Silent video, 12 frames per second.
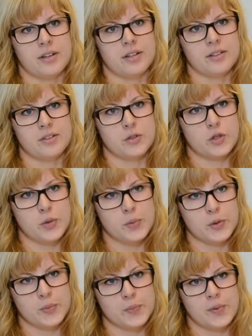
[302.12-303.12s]

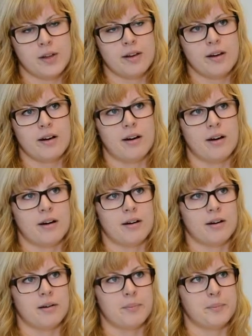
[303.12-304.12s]
internships,
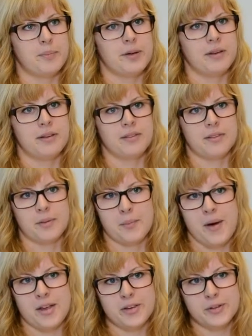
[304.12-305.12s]
uh, be it
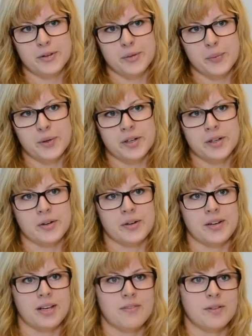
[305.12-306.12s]
manual work
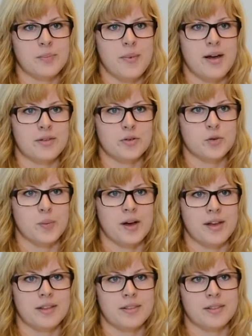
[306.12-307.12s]
or event
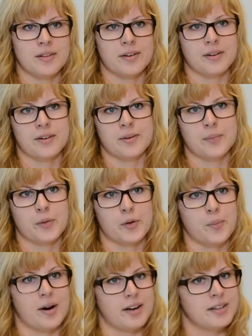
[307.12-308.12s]
management um,
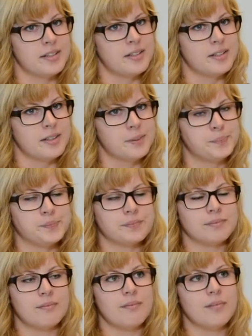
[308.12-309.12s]
or marketing.
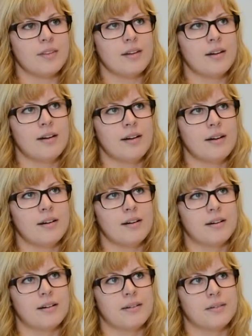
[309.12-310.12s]

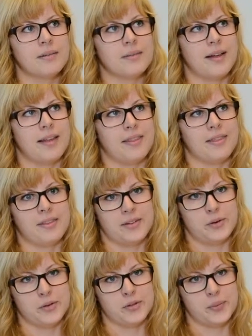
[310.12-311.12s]
Uh, and
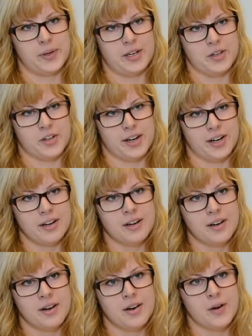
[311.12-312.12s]
also HR,
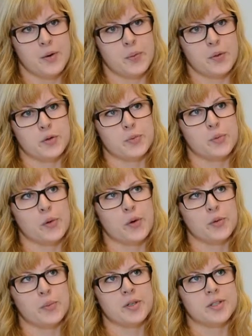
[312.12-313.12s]
which
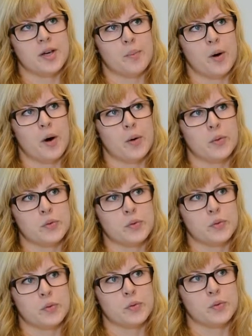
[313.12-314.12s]
brought me somehow
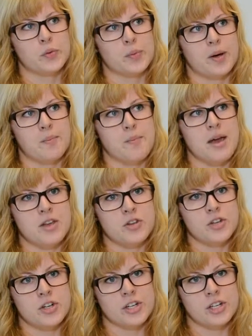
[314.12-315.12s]
to, to my
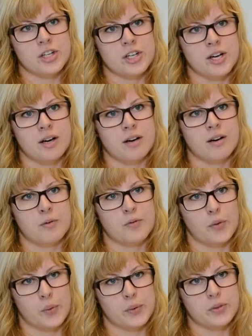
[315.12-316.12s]
major uh,
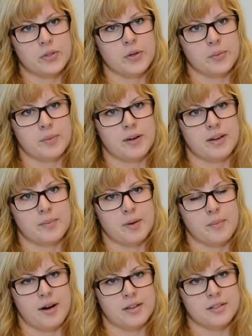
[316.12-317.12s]
focus on my, in
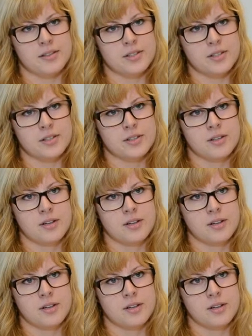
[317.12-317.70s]
my master's.